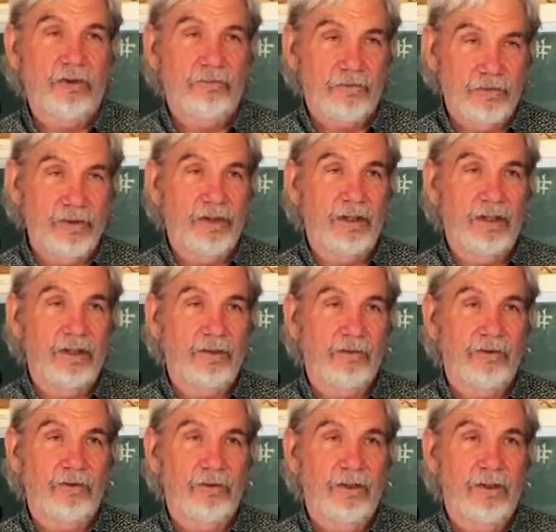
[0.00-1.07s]
for
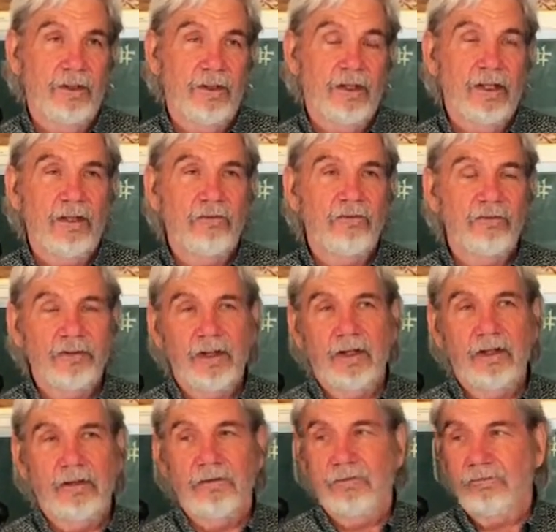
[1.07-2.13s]
things
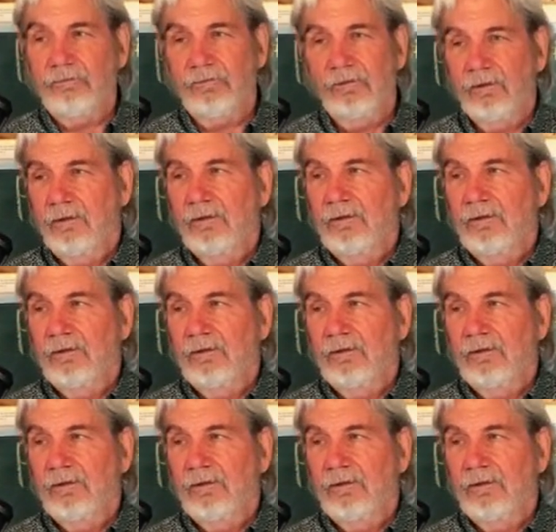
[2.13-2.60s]
instead of